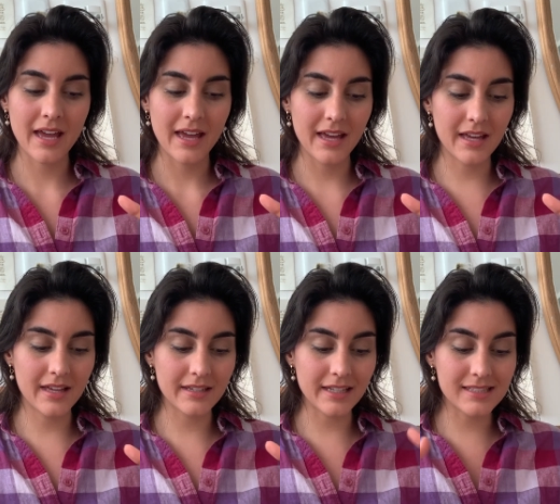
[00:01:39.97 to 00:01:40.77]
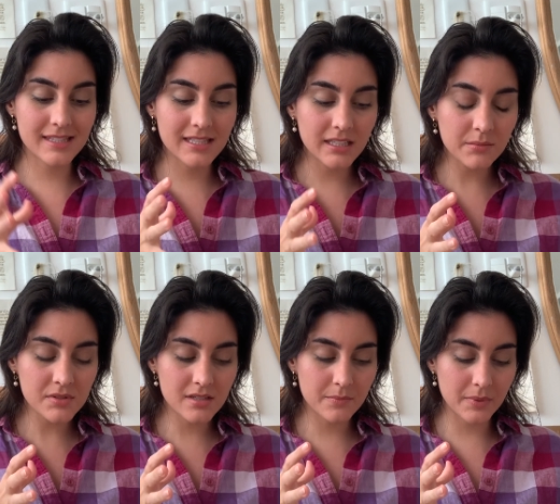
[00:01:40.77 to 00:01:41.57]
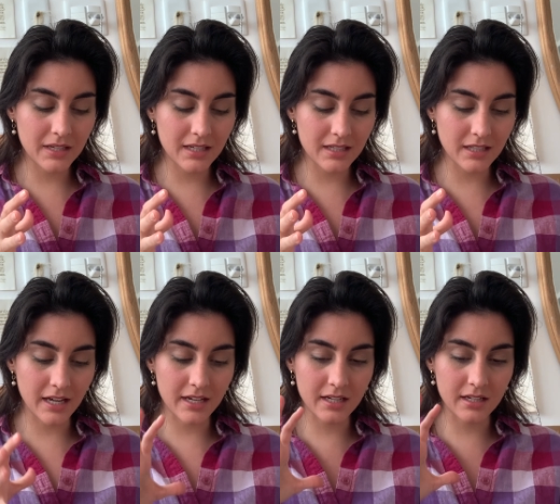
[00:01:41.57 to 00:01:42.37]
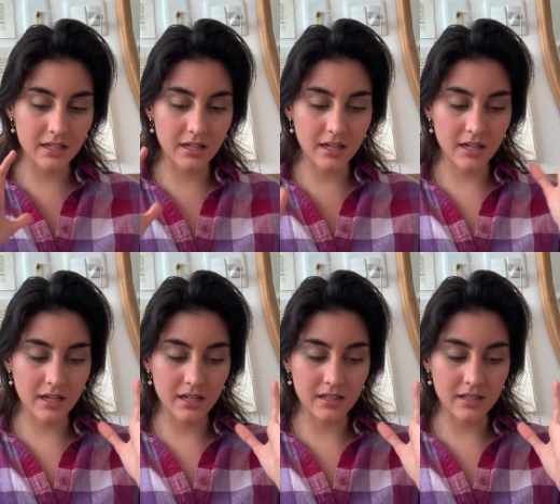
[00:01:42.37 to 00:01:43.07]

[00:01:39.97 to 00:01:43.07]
and it seems to be like a